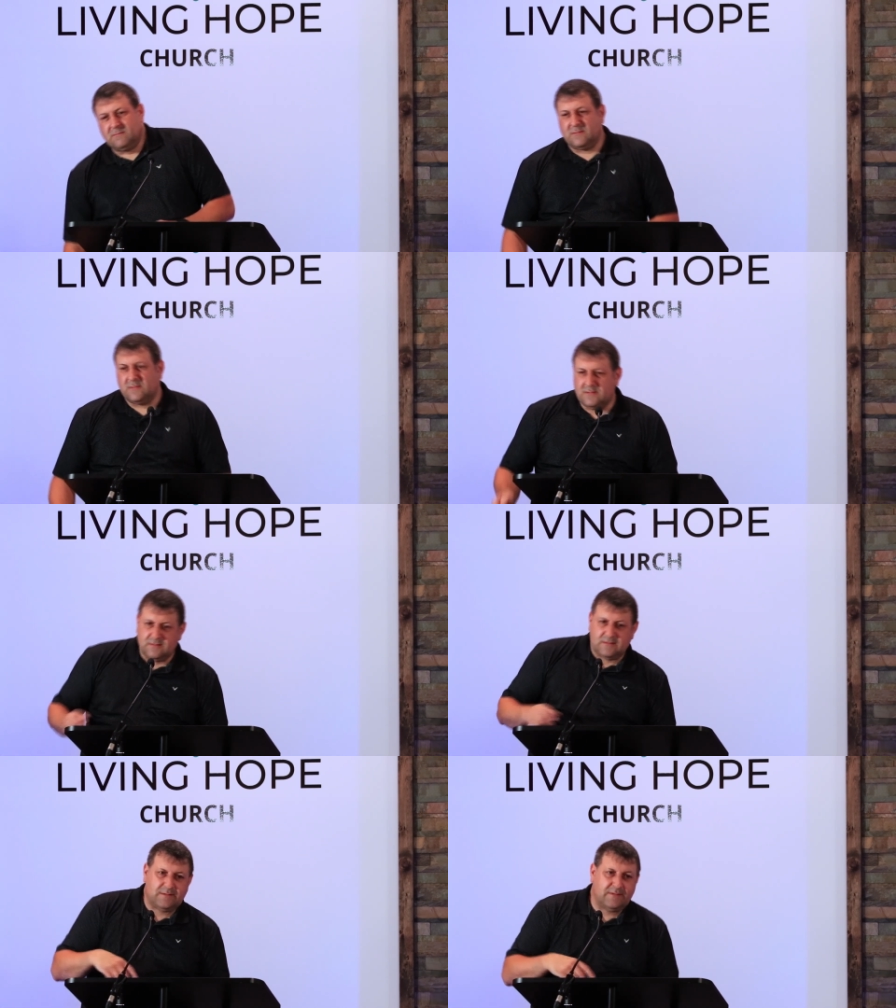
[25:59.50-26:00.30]

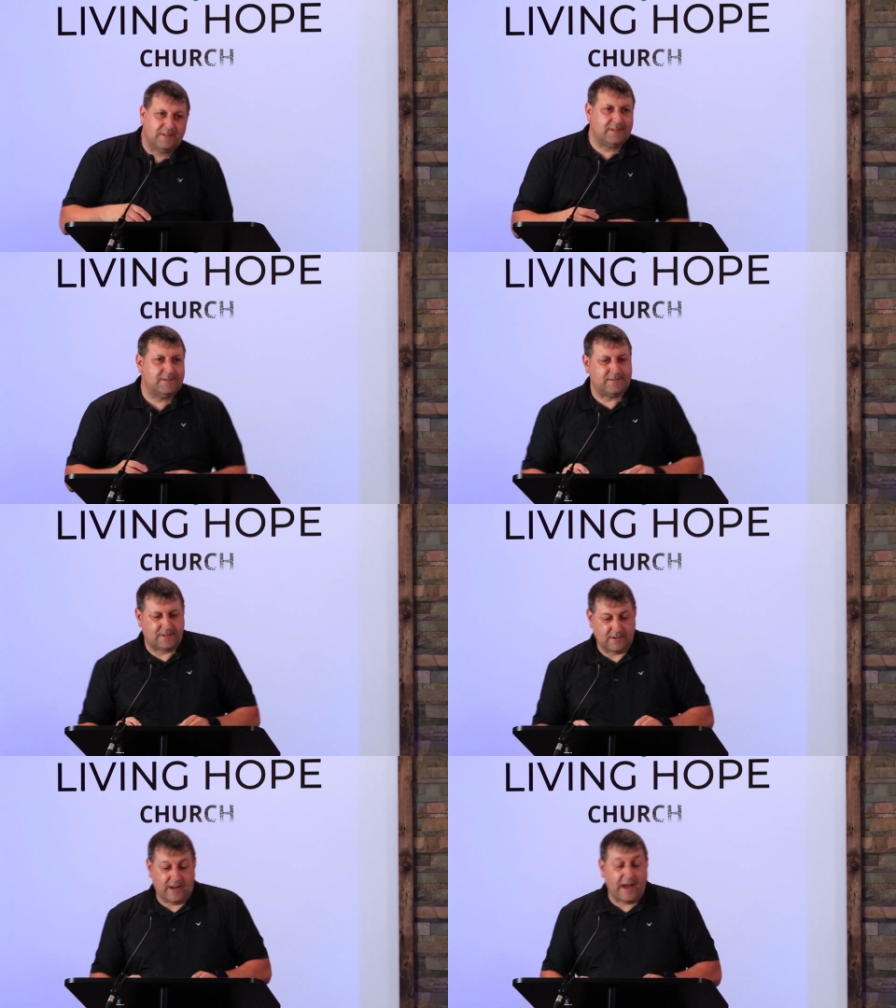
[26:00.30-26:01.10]
mm, well,
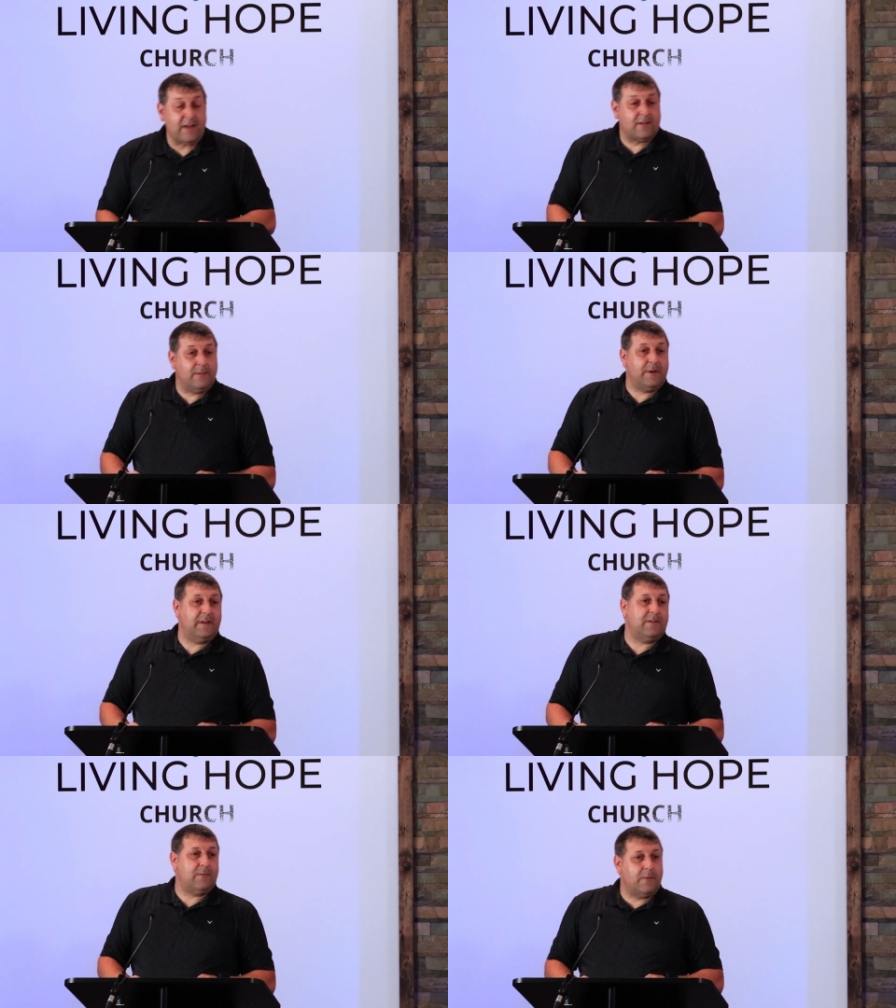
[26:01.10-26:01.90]
I'm going to ask you because
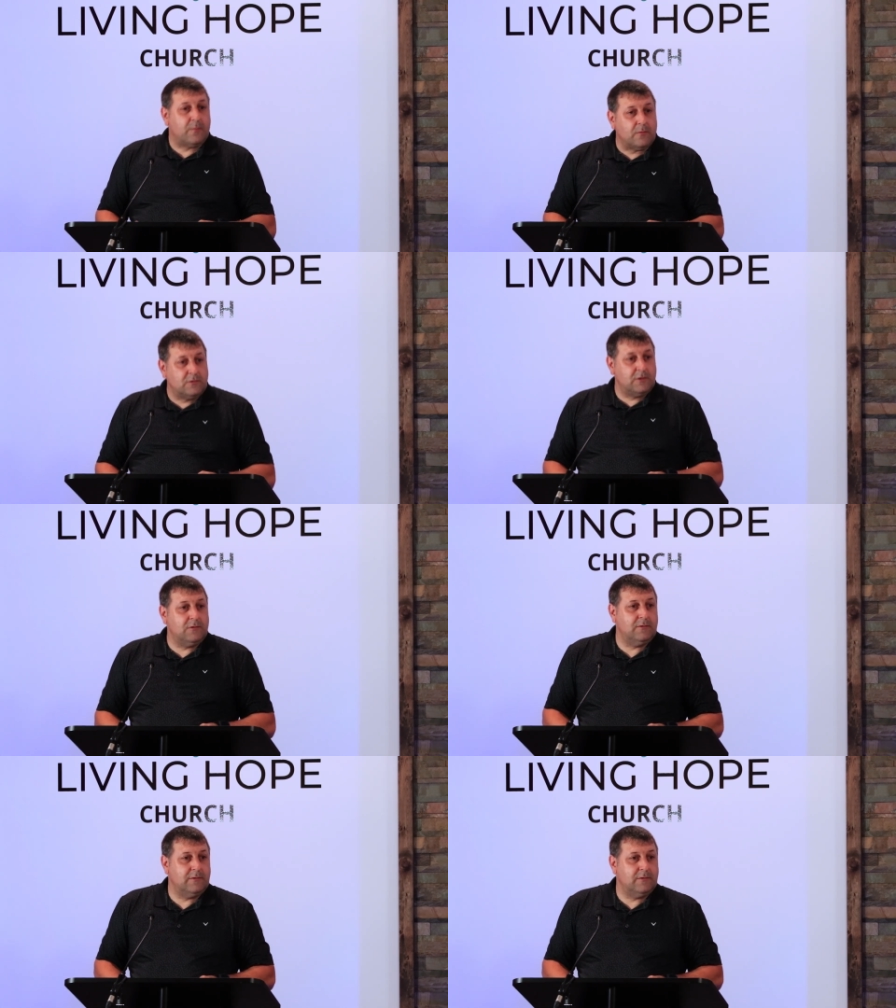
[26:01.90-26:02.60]
that's what I'm supposed to do.